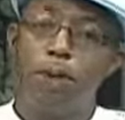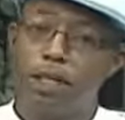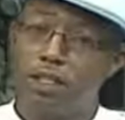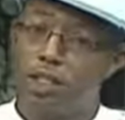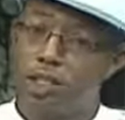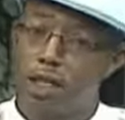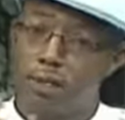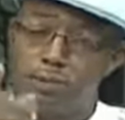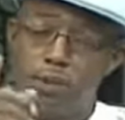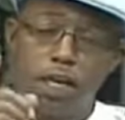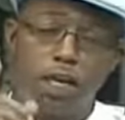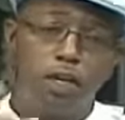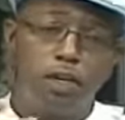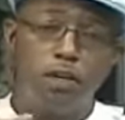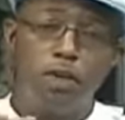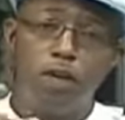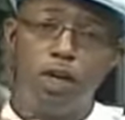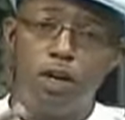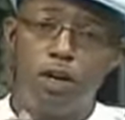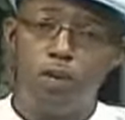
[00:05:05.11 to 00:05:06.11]
pritchett i'm
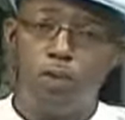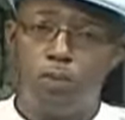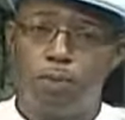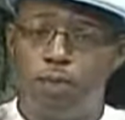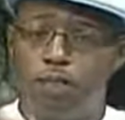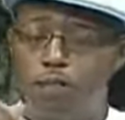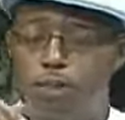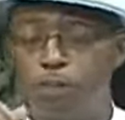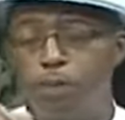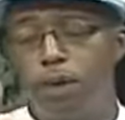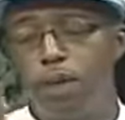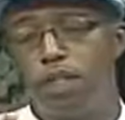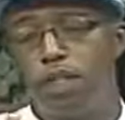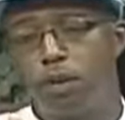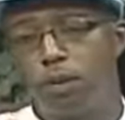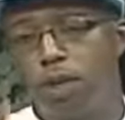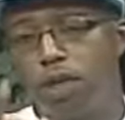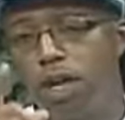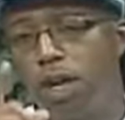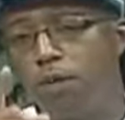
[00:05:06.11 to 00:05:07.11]
telling you at home mr
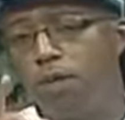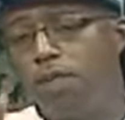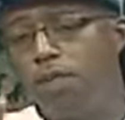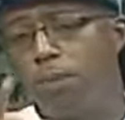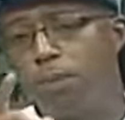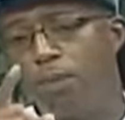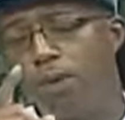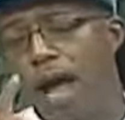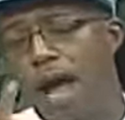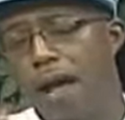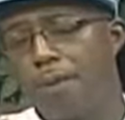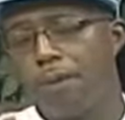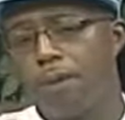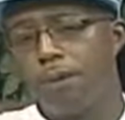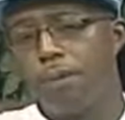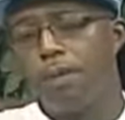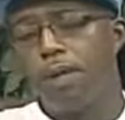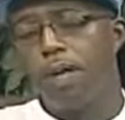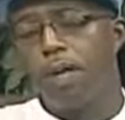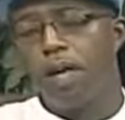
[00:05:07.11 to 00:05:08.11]
pritchett when there was a
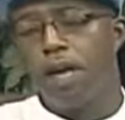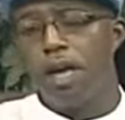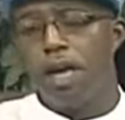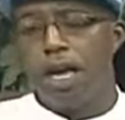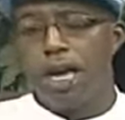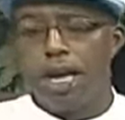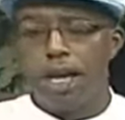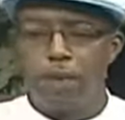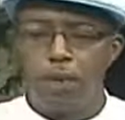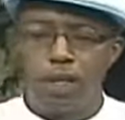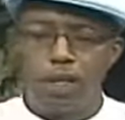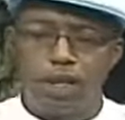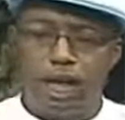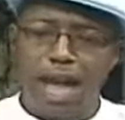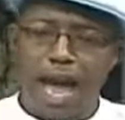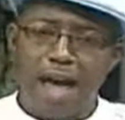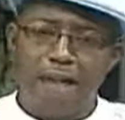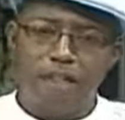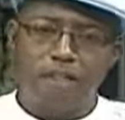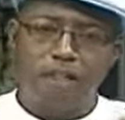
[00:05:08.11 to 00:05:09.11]
problem he would
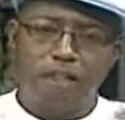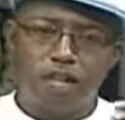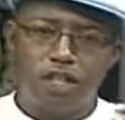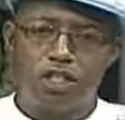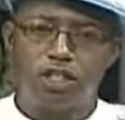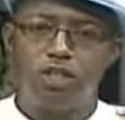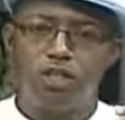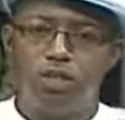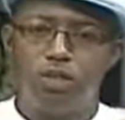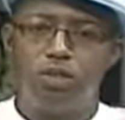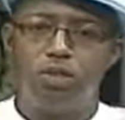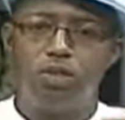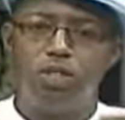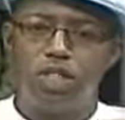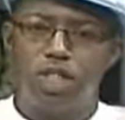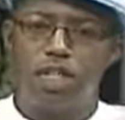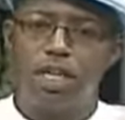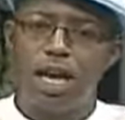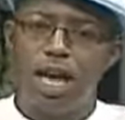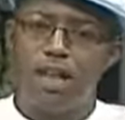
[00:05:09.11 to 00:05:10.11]
gather us students
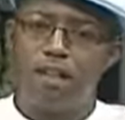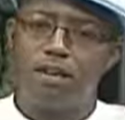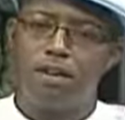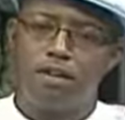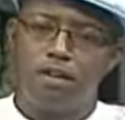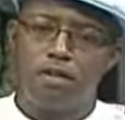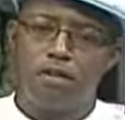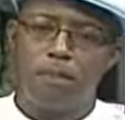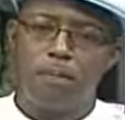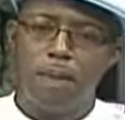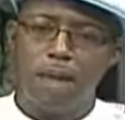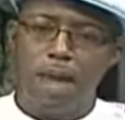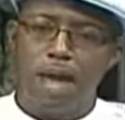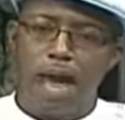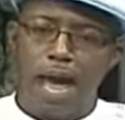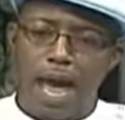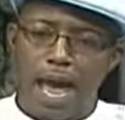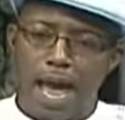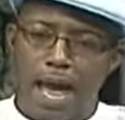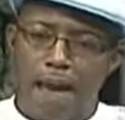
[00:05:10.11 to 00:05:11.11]
together
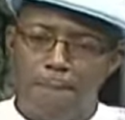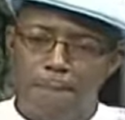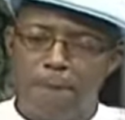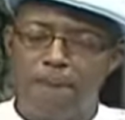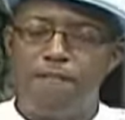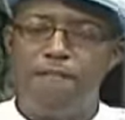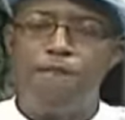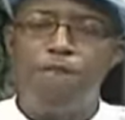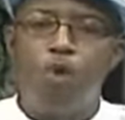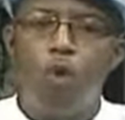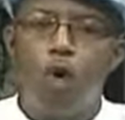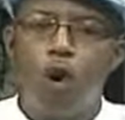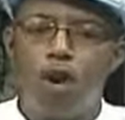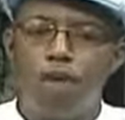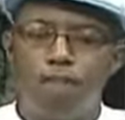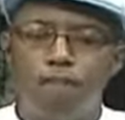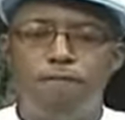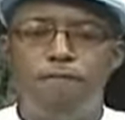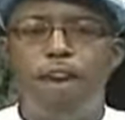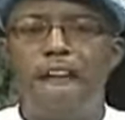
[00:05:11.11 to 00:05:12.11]

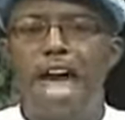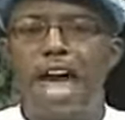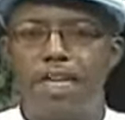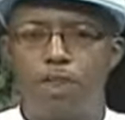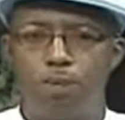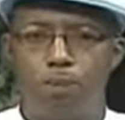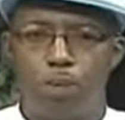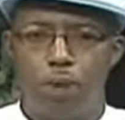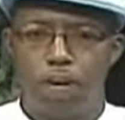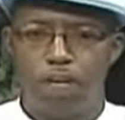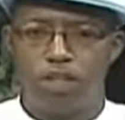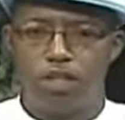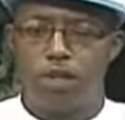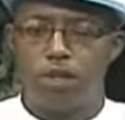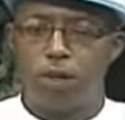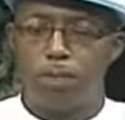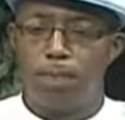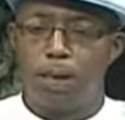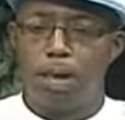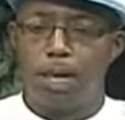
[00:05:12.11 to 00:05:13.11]
before the flashpoint
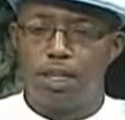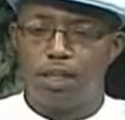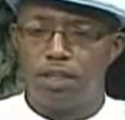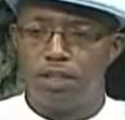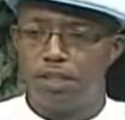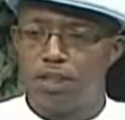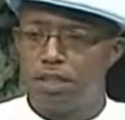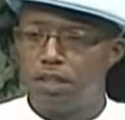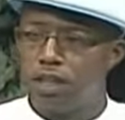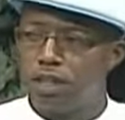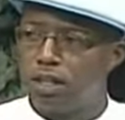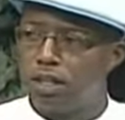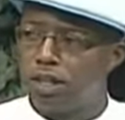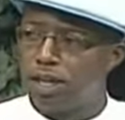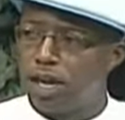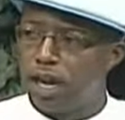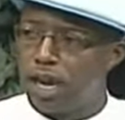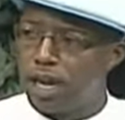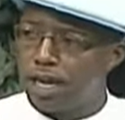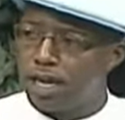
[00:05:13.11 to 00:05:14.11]
took place,
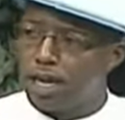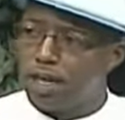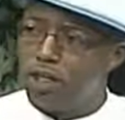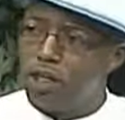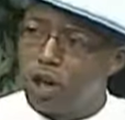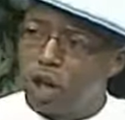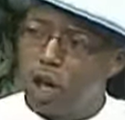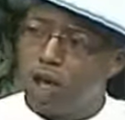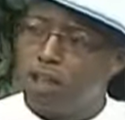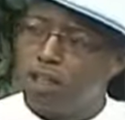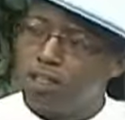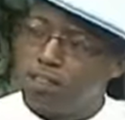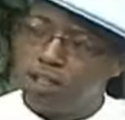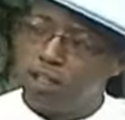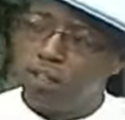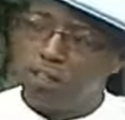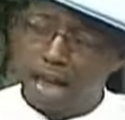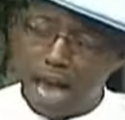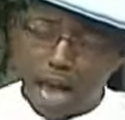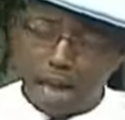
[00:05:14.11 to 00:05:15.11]
and he'd call us
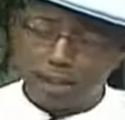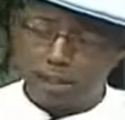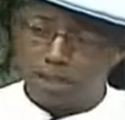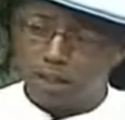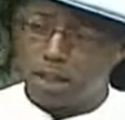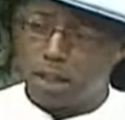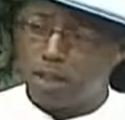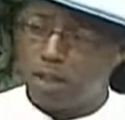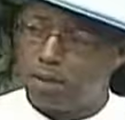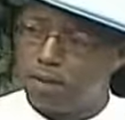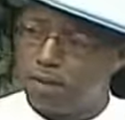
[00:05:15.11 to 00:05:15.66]
to task.